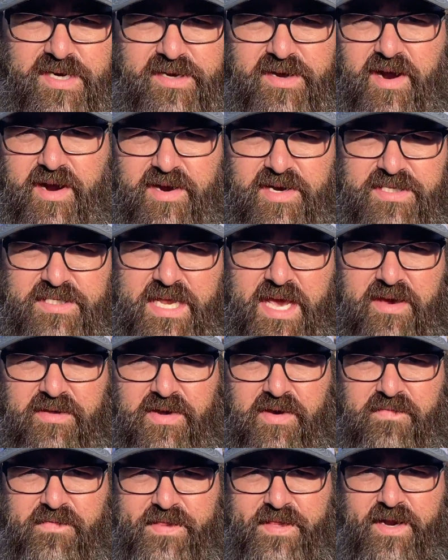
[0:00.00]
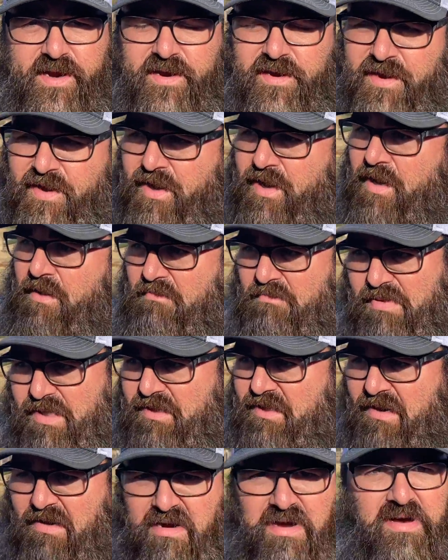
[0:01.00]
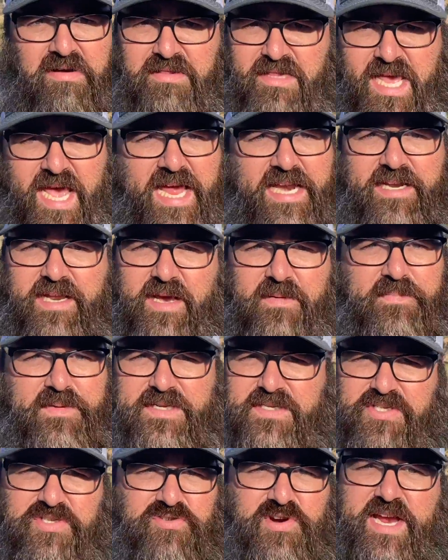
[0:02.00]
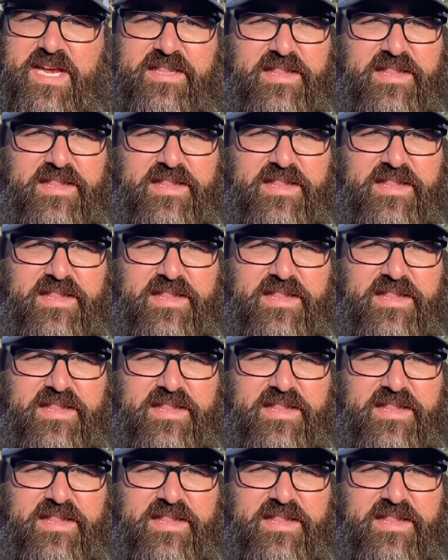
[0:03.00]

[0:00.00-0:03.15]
cars down over there, but they're all lined up in a straight